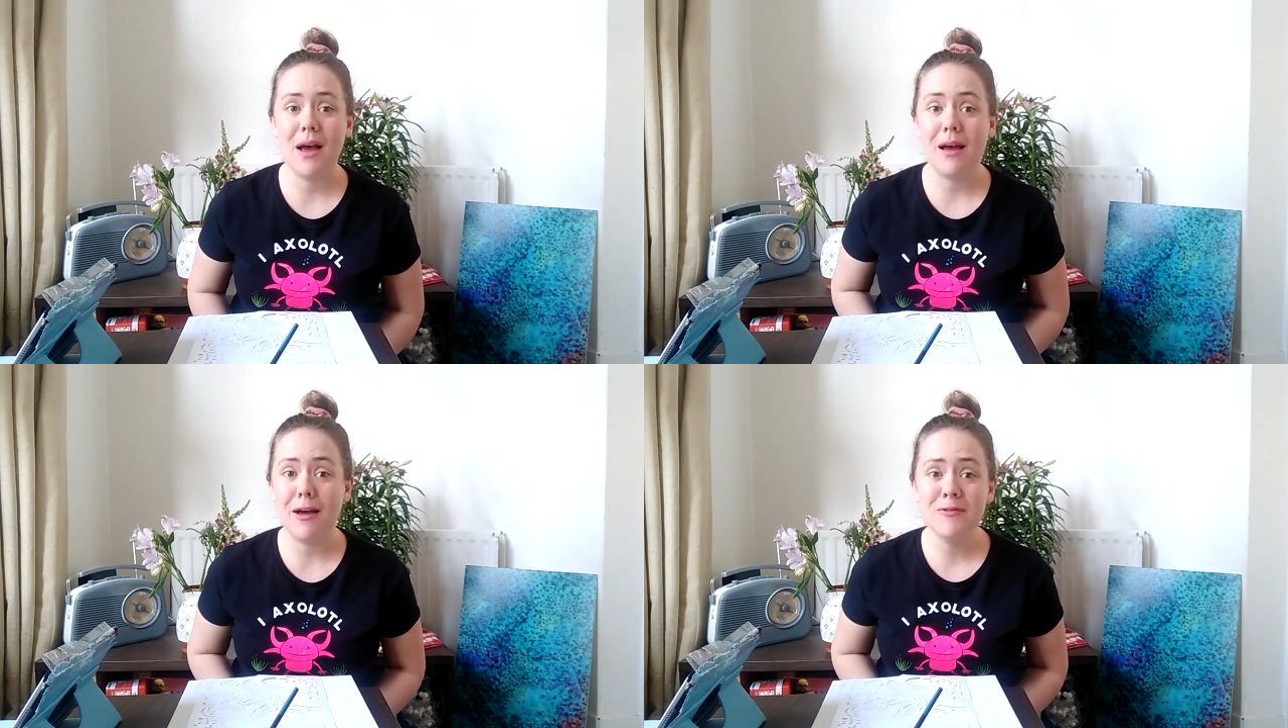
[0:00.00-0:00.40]

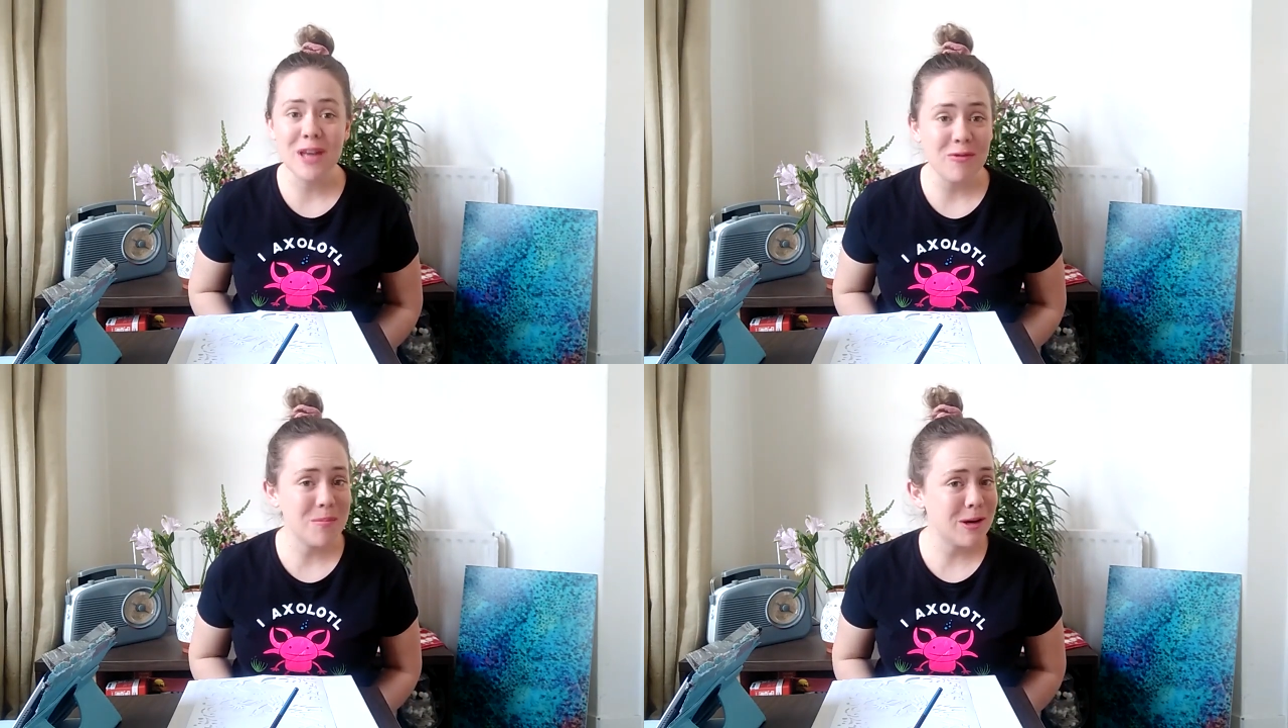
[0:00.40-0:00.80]
but I've
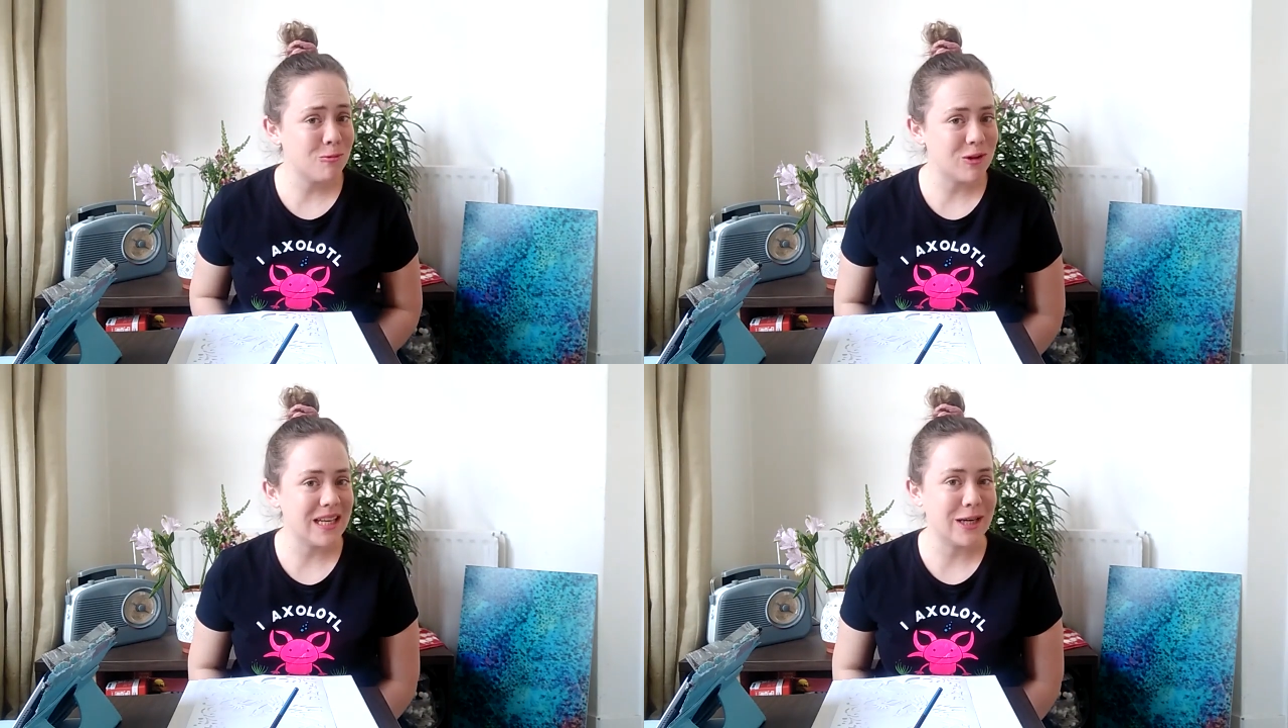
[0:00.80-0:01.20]
never
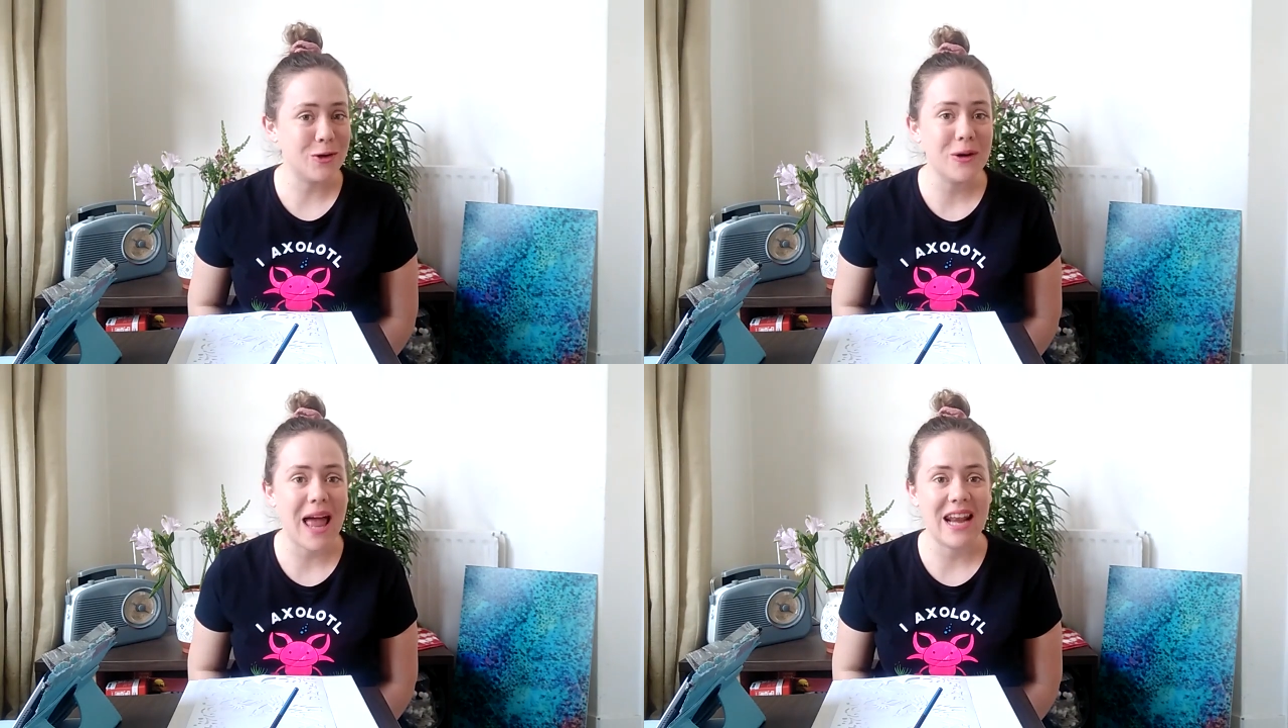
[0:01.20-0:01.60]
been really
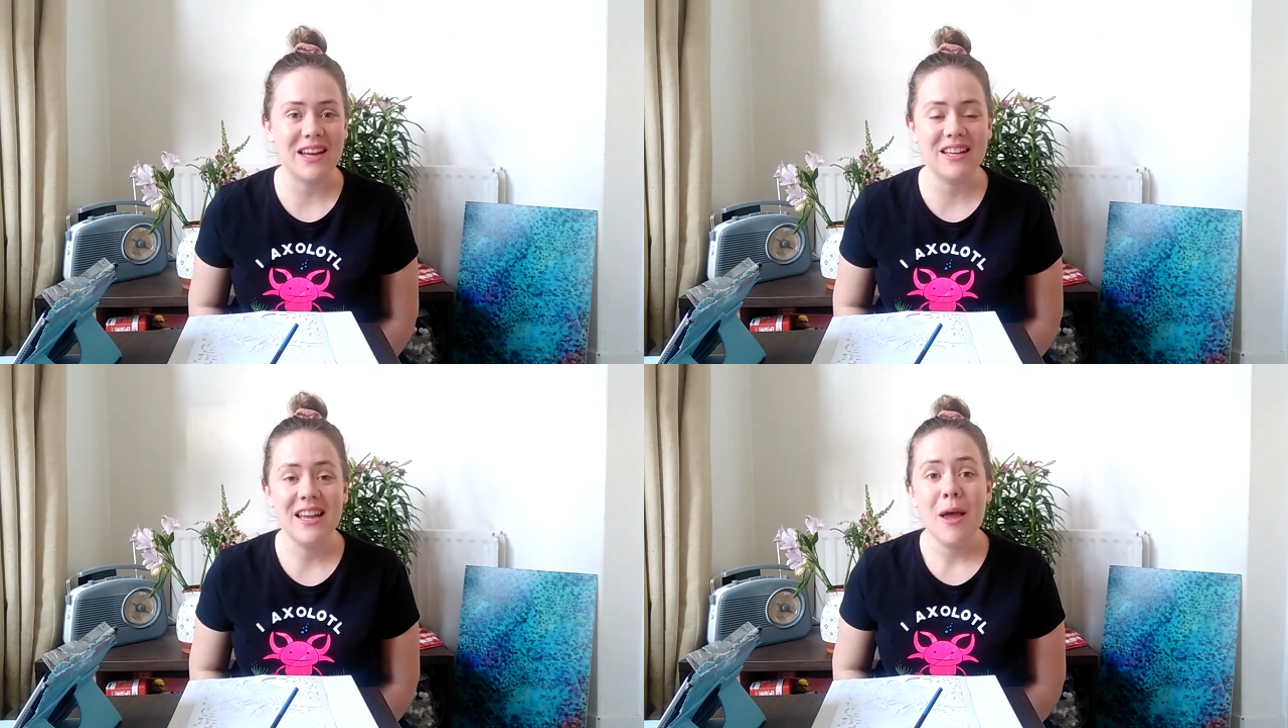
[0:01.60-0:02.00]
good at it.